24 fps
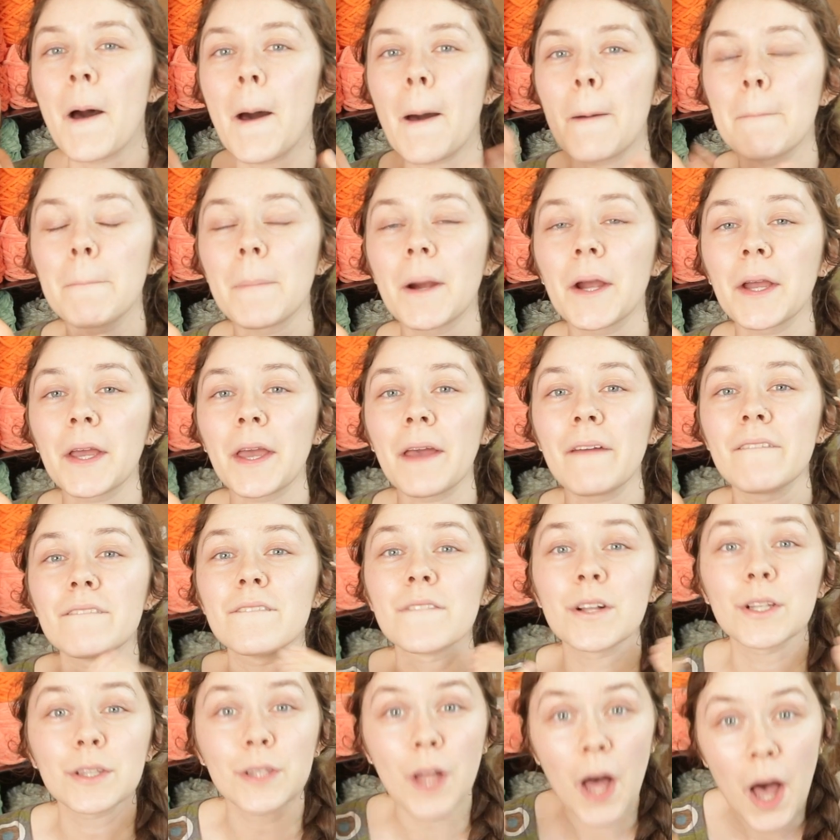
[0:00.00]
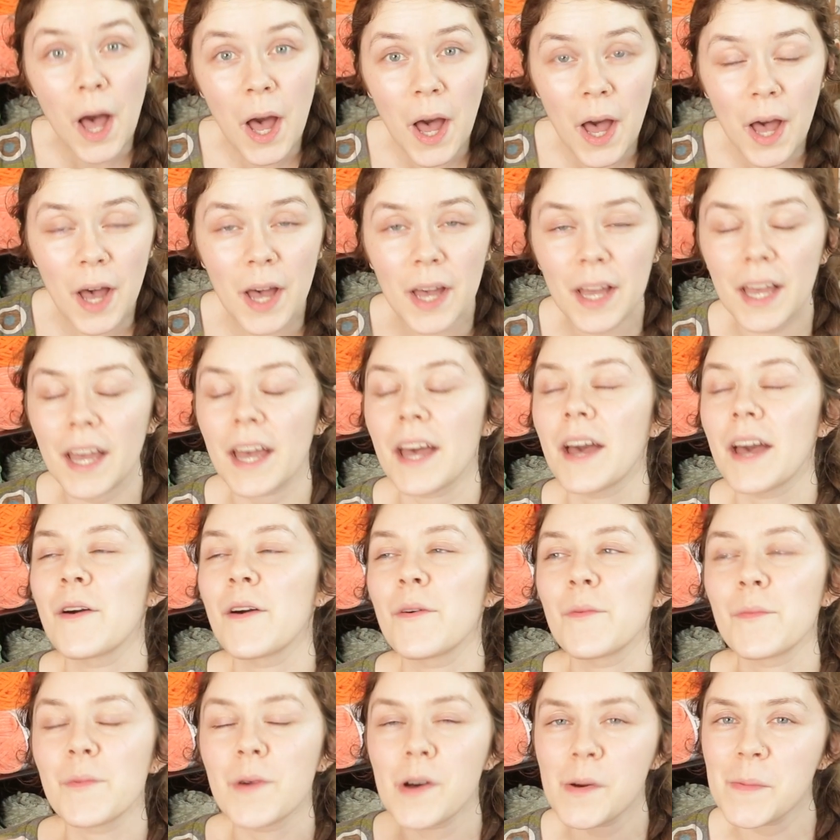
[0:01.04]
a market vlog
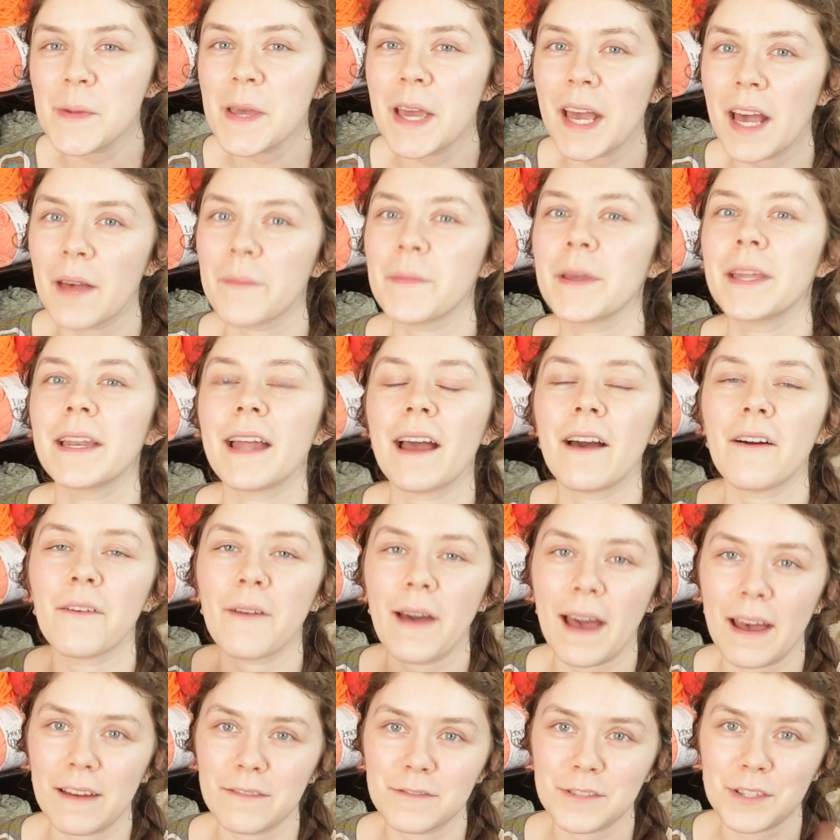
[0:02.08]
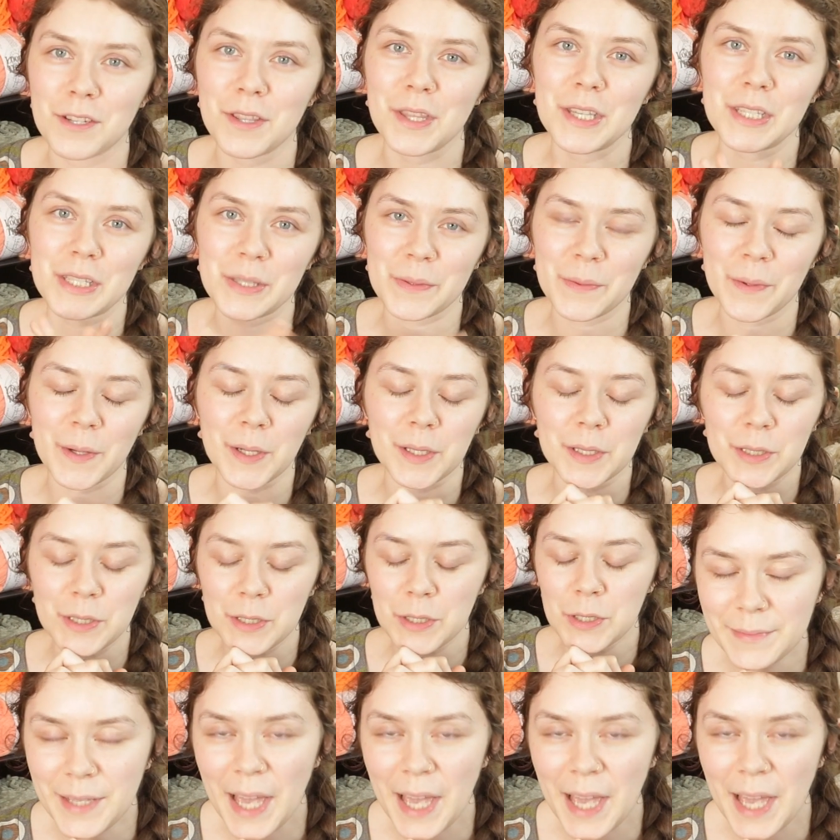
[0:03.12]
will be coming out after this one.